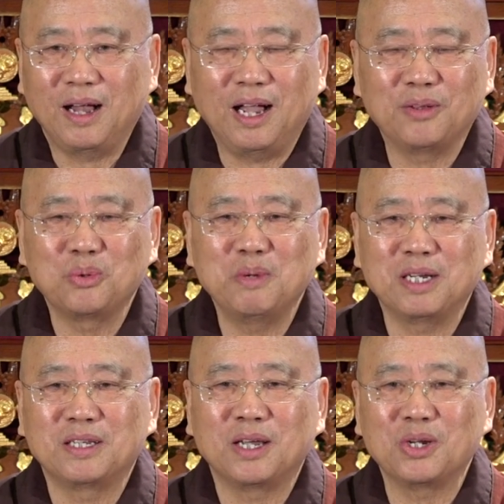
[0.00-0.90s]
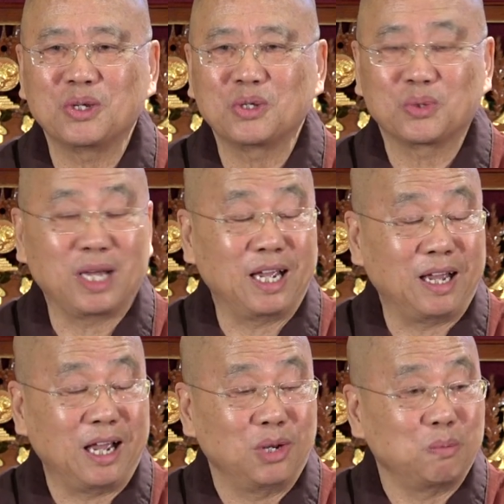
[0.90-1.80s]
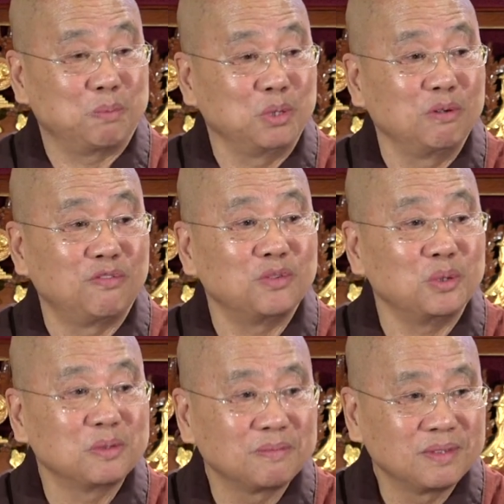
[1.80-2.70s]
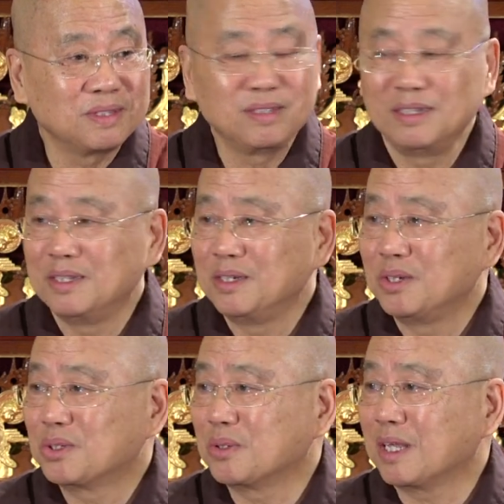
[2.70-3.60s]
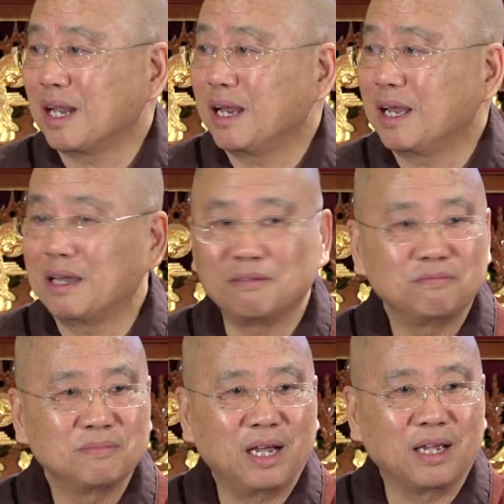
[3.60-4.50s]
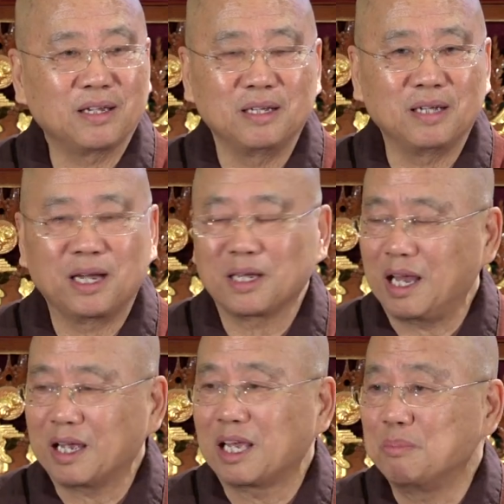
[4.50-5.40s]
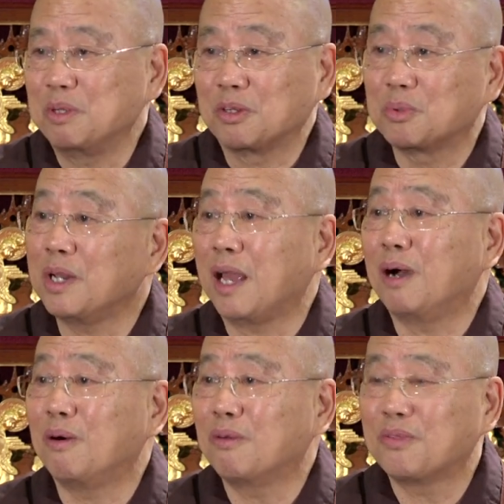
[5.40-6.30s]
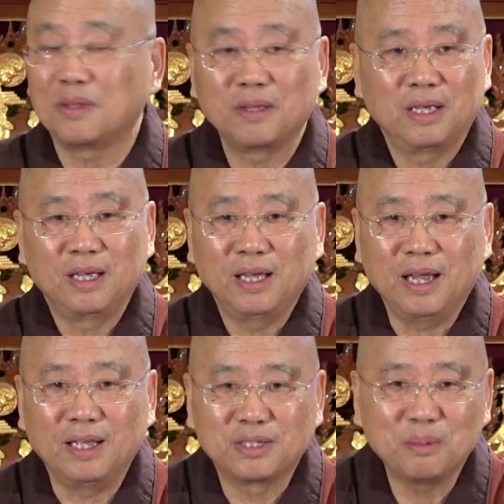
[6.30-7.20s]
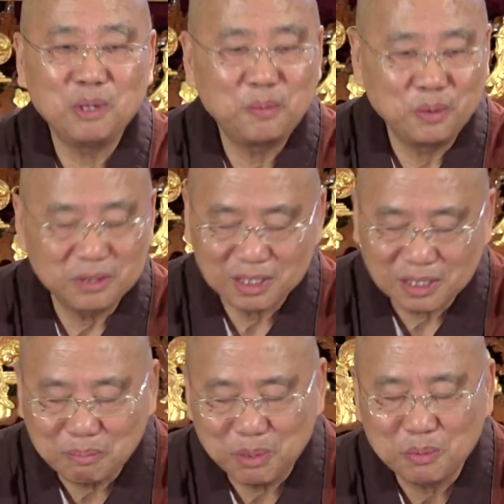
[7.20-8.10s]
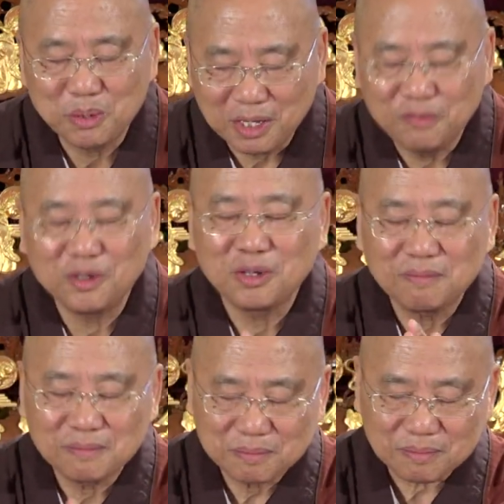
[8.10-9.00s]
I do meditation so that I look beautiful, so that I can be in good health. And some people even